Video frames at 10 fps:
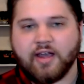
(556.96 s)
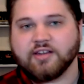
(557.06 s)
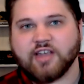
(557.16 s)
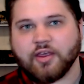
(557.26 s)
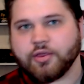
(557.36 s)
It
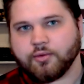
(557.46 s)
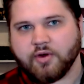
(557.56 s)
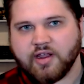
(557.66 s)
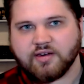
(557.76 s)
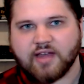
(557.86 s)
is a
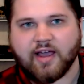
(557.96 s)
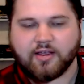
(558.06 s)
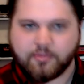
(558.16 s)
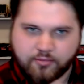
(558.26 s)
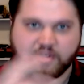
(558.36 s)
three
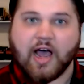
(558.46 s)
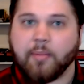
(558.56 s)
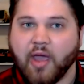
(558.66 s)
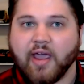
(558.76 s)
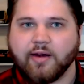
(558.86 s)
deck
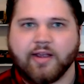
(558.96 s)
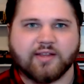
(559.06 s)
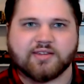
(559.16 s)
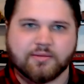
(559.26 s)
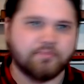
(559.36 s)
top 8.
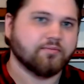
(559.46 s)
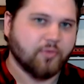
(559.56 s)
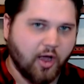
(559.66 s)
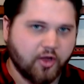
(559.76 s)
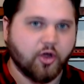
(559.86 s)
It's
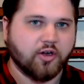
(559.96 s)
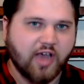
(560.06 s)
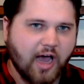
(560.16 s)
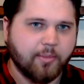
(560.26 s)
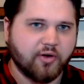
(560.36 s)
a good
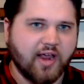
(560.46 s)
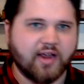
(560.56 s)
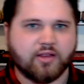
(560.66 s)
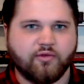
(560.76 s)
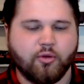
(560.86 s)
combo
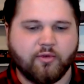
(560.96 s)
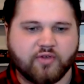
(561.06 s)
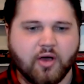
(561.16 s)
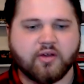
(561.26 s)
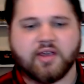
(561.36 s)
deck in the form
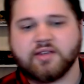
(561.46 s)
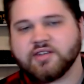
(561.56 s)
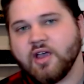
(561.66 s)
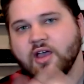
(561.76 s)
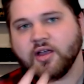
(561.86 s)
of
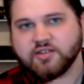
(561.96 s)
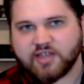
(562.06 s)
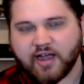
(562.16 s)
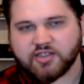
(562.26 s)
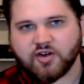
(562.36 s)
Gouki's,
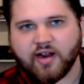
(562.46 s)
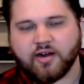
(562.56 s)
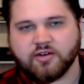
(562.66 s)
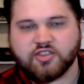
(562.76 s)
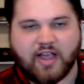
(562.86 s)
Sky
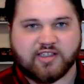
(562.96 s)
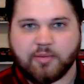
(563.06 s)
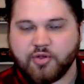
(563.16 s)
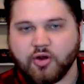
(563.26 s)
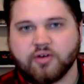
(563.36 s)
Strikers as
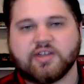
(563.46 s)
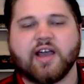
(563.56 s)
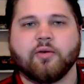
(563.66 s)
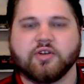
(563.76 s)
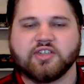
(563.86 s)
a pure
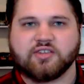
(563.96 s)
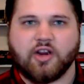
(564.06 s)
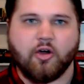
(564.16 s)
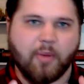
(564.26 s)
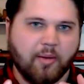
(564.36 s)
deck, which is,
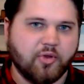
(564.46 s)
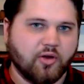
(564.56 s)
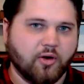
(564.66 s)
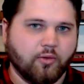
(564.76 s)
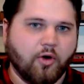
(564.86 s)
you know, about
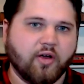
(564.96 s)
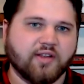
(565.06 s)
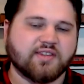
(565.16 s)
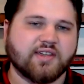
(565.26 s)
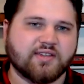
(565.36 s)
pure raw
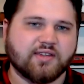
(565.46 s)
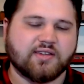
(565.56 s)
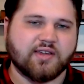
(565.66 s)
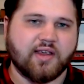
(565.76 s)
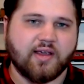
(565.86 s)

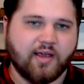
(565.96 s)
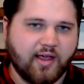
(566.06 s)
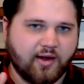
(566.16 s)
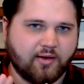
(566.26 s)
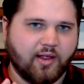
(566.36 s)
consistency
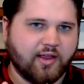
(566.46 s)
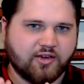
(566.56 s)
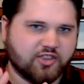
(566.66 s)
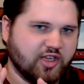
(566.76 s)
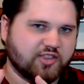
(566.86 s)
and, like,
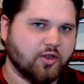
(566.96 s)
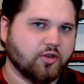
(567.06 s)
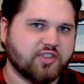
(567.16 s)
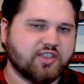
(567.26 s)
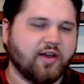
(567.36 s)
just its
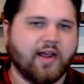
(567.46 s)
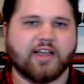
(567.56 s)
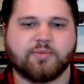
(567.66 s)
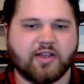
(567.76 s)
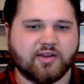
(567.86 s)
good stun
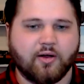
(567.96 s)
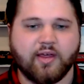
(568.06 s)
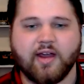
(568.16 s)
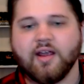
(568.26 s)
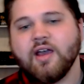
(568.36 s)
aspect and all
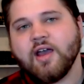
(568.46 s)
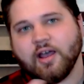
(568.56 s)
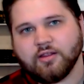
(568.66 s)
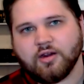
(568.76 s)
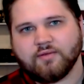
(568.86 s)
that.
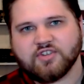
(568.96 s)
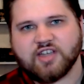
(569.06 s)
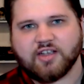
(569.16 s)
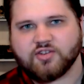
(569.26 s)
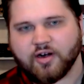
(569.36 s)
And then you have the
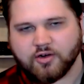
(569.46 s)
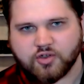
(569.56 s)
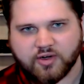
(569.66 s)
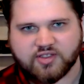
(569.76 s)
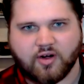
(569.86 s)
Sky Striker
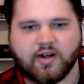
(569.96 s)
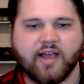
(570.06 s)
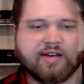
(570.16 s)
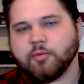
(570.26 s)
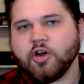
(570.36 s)
Trickstar
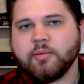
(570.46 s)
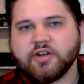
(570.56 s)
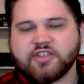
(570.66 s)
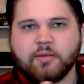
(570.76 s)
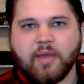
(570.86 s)
deck. Now, pretty
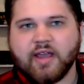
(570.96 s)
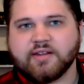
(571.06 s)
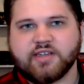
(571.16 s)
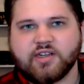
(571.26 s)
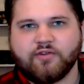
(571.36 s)
much the main
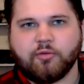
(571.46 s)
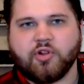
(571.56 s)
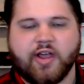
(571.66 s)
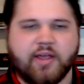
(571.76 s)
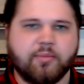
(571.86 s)
incentive of
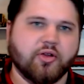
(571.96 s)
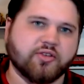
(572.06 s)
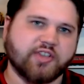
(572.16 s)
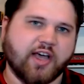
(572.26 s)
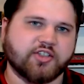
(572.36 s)
playing pure
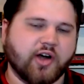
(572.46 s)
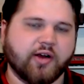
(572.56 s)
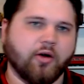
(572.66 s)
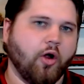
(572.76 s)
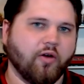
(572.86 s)
Sky
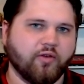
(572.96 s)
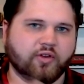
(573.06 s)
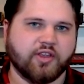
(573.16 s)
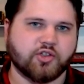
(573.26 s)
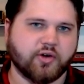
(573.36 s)
Striker over
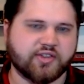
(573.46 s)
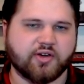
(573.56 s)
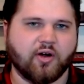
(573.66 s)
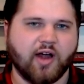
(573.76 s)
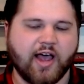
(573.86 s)
the
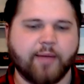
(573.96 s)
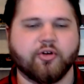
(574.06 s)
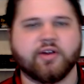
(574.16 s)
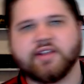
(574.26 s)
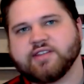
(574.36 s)
Trickstar
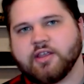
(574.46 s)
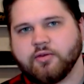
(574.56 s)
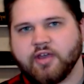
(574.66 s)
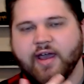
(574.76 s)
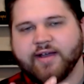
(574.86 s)
hybrid is that
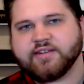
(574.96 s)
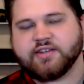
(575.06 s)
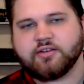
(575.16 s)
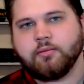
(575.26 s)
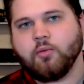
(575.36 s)
you get
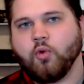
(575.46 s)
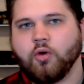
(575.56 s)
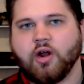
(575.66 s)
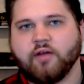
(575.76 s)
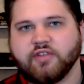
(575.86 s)
access to
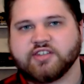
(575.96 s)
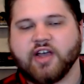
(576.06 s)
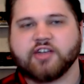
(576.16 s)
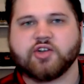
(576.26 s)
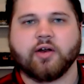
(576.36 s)
more of the
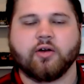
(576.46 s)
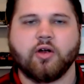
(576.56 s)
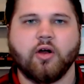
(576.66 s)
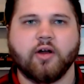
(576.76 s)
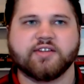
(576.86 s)
Sky Striker
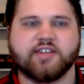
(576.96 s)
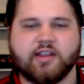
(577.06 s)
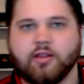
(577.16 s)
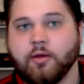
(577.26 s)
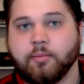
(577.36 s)
cards
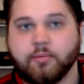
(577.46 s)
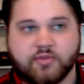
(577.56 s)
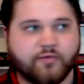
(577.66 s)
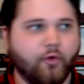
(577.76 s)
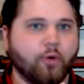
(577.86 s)
in the
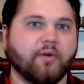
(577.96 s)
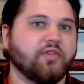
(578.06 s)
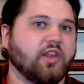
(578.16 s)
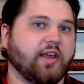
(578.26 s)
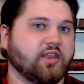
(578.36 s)
form
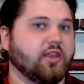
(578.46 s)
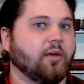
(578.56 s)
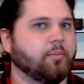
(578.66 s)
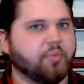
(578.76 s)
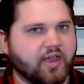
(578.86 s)
of like
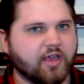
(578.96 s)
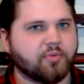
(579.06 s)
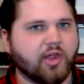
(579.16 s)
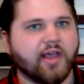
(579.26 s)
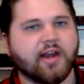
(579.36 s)
the big
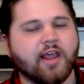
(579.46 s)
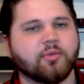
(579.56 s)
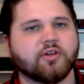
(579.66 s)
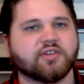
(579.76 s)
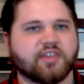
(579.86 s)
play
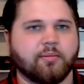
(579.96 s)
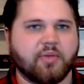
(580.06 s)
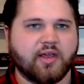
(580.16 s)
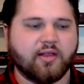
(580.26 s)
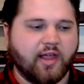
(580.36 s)
enablers and
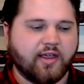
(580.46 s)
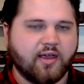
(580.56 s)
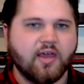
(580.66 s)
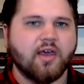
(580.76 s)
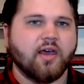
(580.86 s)
big like
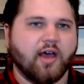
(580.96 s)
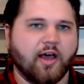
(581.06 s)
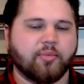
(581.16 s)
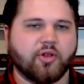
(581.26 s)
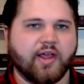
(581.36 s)

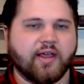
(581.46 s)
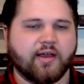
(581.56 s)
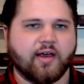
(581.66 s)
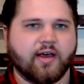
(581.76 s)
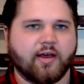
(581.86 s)
uh,
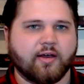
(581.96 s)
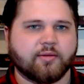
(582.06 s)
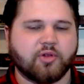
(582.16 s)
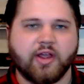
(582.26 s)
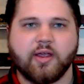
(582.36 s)
play
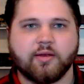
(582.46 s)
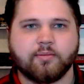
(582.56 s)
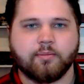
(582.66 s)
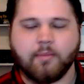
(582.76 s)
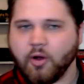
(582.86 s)
uh, play
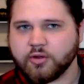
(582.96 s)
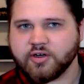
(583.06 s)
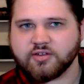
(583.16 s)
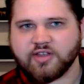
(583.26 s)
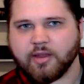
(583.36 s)

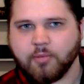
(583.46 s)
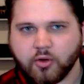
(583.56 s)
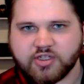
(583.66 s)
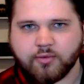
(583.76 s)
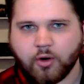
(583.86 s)
molders like
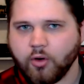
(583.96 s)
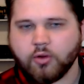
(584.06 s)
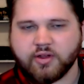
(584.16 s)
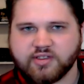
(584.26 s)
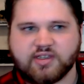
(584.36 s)

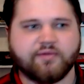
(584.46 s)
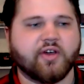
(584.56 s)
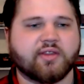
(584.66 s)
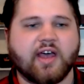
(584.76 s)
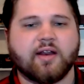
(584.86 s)
multi-role and stuff
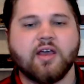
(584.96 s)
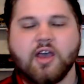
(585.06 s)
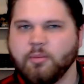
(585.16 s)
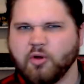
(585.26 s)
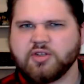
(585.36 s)
like that.
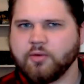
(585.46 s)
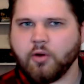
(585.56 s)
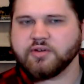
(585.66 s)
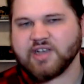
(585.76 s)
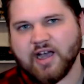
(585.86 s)

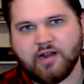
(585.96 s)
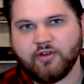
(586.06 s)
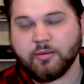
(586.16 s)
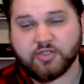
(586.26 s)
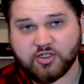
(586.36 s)
Multi-role is kind of
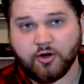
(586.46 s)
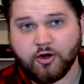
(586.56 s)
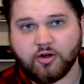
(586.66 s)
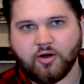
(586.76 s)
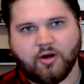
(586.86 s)
an
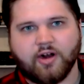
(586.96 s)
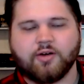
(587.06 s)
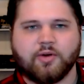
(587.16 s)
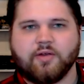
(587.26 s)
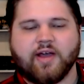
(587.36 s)
absurd
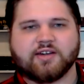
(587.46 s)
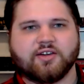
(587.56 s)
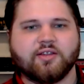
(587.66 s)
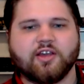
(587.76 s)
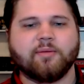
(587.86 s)
card when you
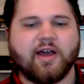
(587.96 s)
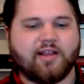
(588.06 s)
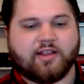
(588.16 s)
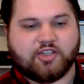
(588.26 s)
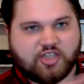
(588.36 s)
actually think about
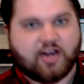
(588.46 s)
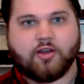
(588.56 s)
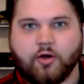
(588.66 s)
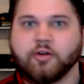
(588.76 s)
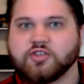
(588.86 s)
it, like just
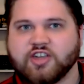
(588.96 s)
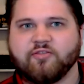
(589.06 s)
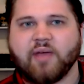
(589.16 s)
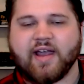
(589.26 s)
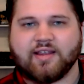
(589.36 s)
getting all your
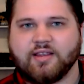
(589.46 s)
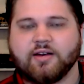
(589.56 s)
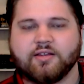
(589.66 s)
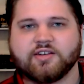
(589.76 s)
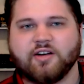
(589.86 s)
stuff back at the
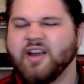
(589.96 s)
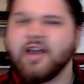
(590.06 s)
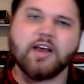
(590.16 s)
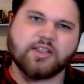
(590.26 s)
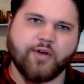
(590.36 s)
end of the turn.
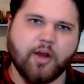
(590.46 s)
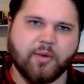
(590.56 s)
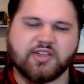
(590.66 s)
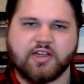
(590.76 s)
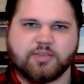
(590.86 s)
It's very
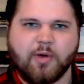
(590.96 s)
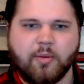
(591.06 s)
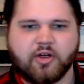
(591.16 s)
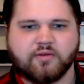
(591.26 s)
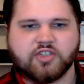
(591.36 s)
much like a
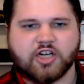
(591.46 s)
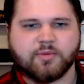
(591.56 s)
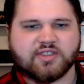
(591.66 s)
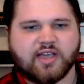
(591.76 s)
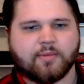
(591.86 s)
Spellbook of
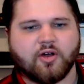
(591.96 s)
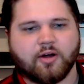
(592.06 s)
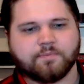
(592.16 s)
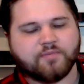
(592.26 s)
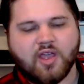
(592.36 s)
Judgment type
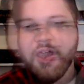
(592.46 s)
card.